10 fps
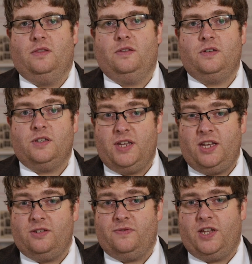The
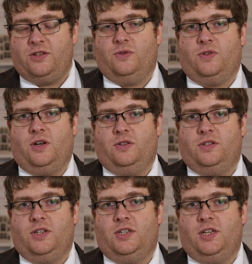success of Letchworth
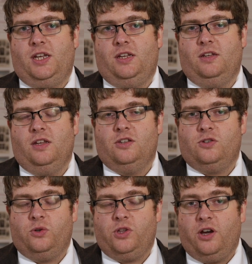Garden City
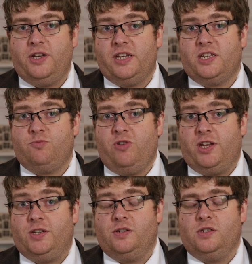saw the idea
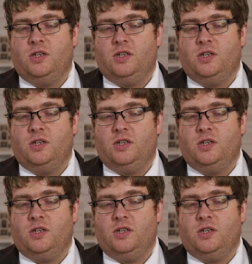spread,